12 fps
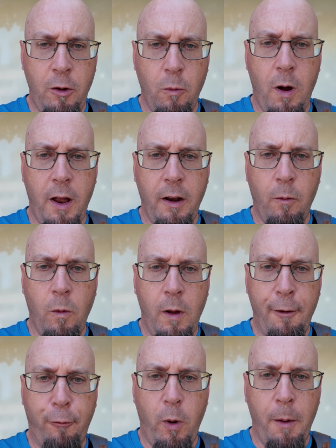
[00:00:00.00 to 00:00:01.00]
you want
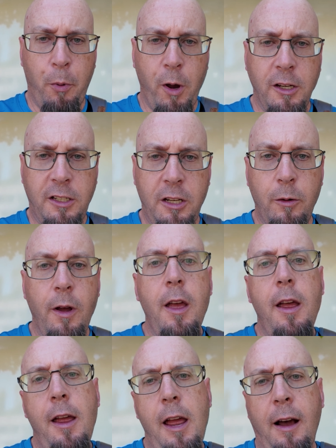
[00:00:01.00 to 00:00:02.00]
f1.2,
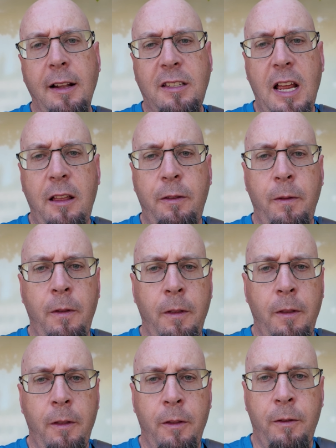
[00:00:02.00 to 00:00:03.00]
let's say
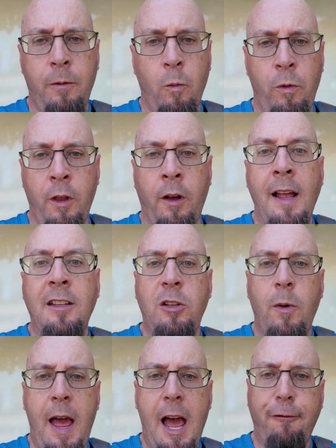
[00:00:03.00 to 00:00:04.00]
the lens
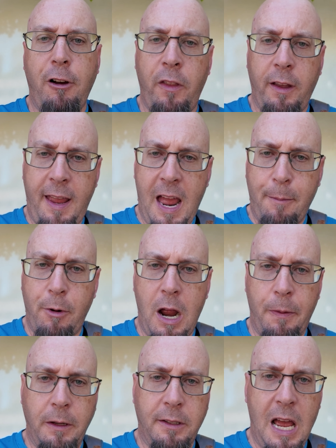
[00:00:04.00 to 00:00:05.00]
you have on the camera
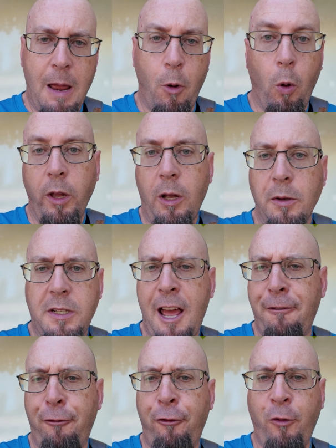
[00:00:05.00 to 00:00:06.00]
at the time only goes to
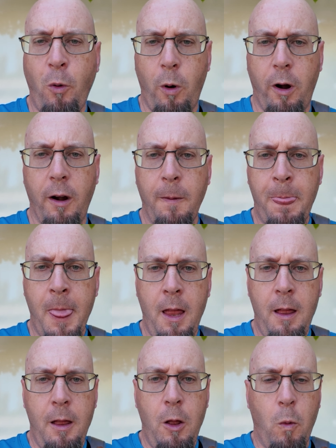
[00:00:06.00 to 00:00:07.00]
f4.
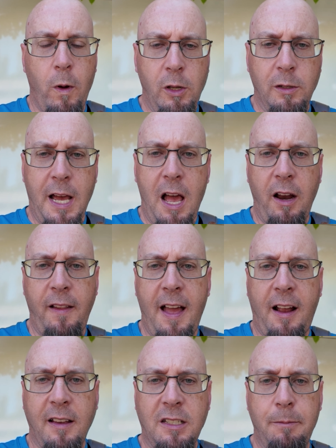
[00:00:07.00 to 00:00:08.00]
When you dial into
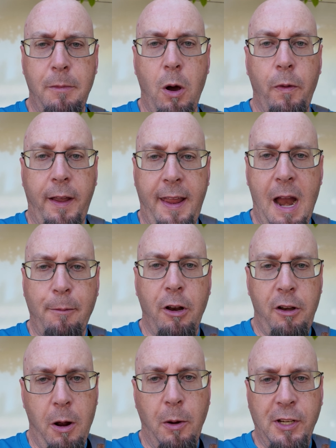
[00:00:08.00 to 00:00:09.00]
that custom mode, the
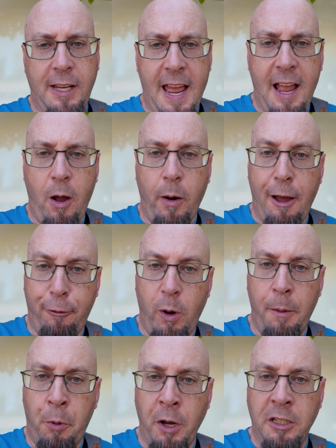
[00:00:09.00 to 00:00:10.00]
camera knows it can't go to
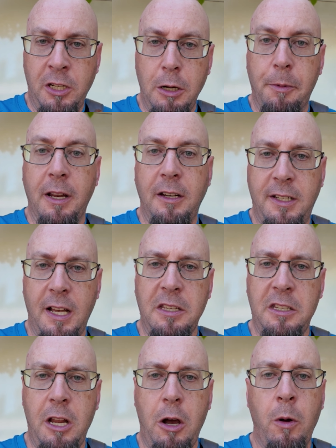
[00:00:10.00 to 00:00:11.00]
f1.2, but it
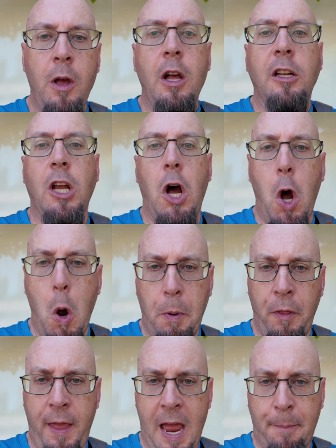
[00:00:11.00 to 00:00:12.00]
does know to
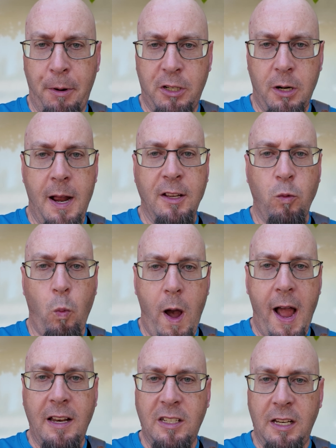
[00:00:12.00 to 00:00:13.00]
open the aperture as
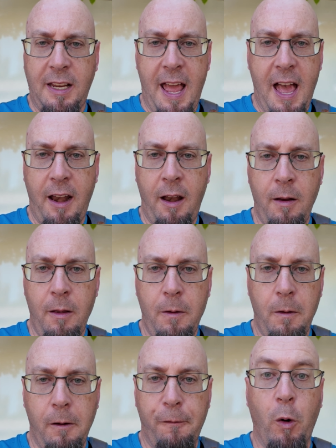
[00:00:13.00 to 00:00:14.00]
wide as it can
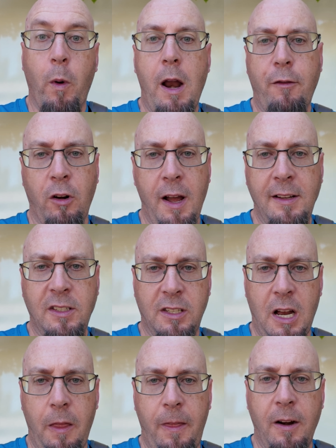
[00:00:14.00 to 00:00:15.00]
for whatever lens
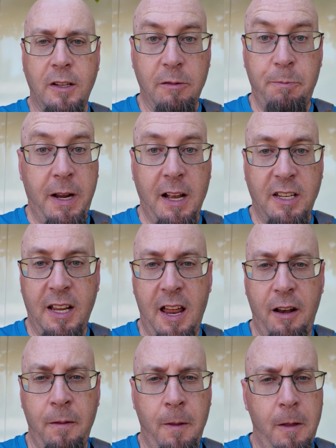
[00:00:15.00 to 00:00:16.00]
is on there. Because
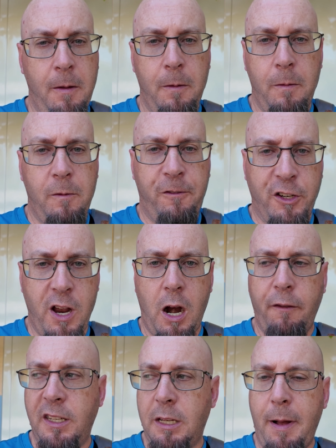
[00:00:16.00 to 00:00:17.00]
again,
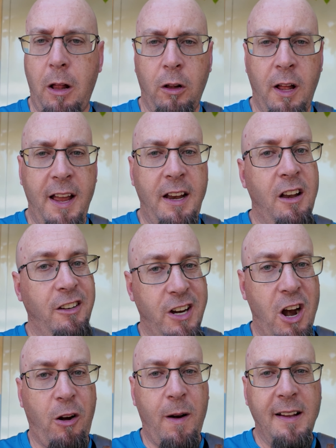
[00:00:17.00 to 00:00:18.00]
photography is about light.
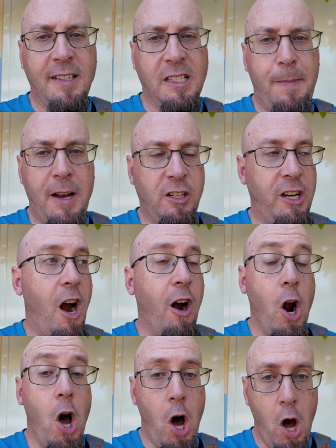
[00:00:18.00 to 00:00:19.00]
Dark rides especially
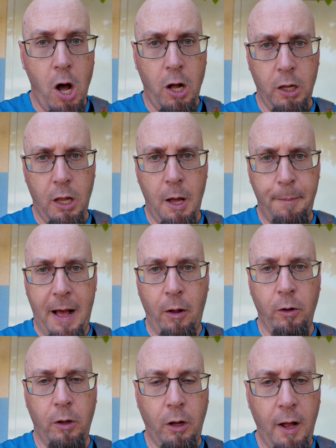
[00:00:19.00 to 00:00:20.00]
are all
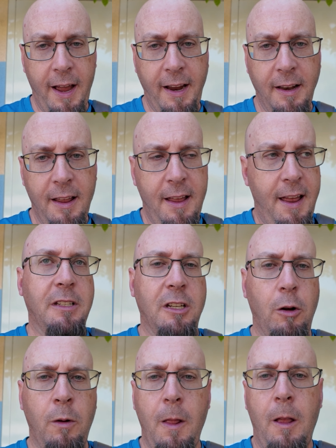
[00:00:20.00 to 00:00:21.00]
about light. And
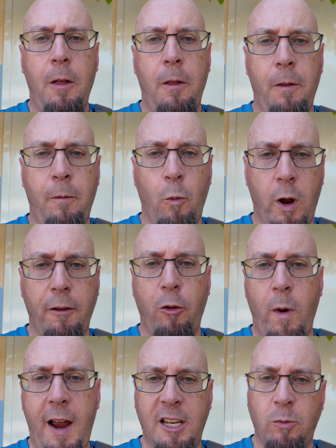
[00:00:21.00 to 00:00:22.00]
so one of the
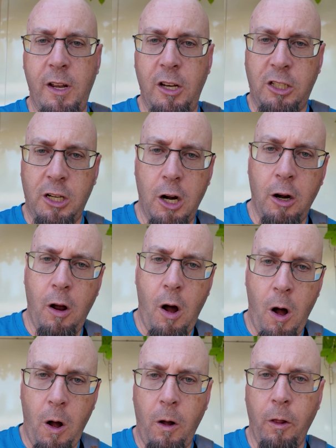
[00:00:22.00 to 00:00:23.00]
ways we ensure
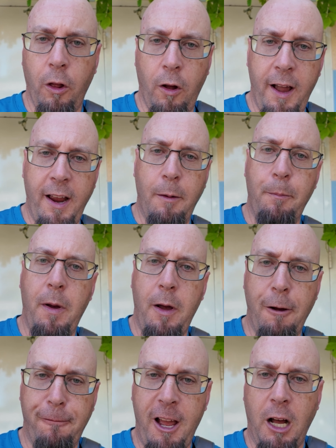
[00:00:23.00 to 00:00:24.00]
all the light
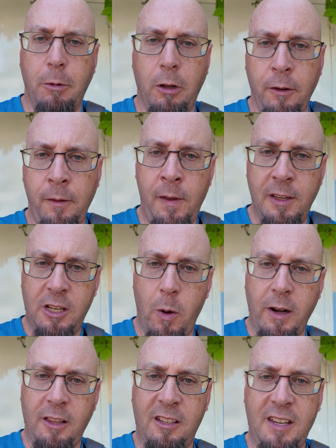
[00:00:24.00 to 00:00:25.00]
available is
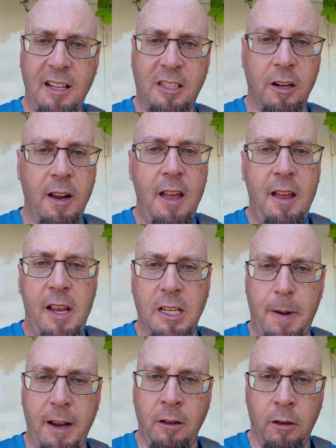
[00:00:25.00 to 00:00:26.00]
going to the sensor
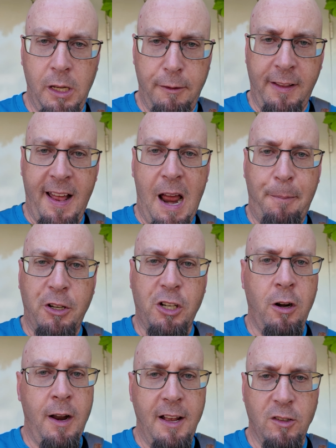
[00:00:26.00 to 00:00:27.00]
is by leaving that
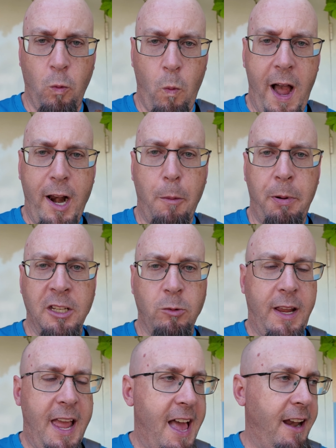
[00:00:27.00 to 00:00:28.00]
aperture as wide open as
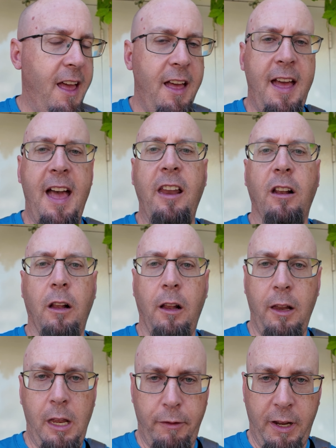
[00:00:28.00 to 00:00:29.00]
we can
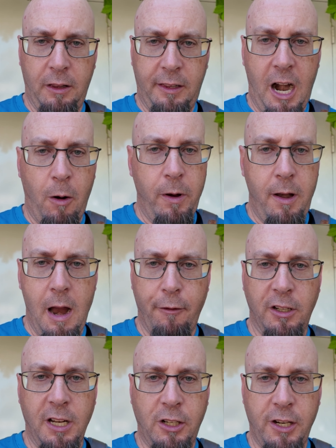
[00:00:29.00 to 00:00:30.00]
and leaving it there. We
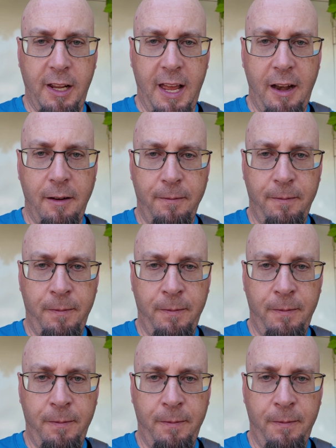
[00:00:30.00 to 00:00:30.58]
never touch it again.